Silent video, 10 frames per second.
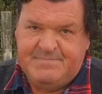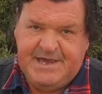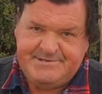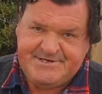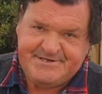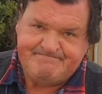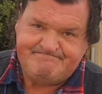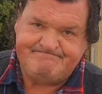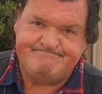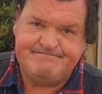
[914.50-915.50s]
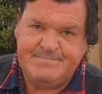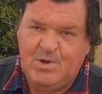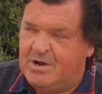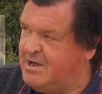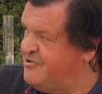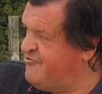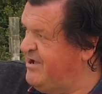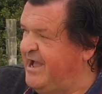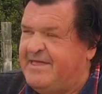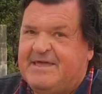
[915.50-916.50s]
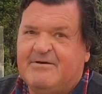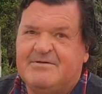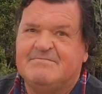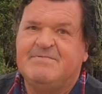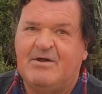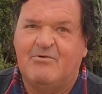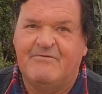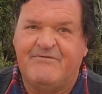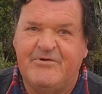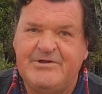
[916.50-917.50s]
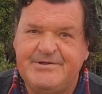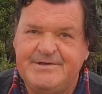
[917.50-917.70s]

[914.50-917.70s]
Yes. Oh, I've got a tree out there, they're all fruited.